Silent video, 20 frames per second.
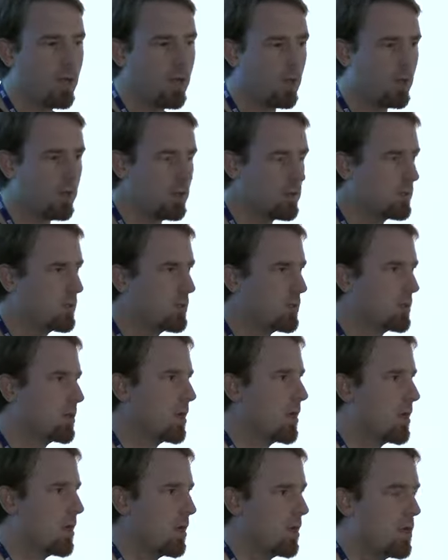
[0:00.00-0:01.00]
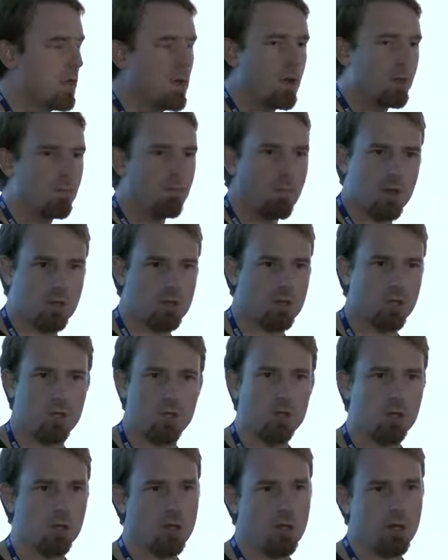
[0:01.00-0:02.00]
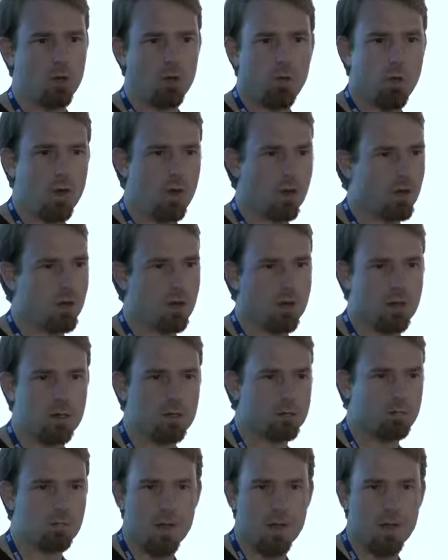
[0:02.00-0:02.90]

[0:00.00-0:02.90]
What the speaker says: is to say my security queries,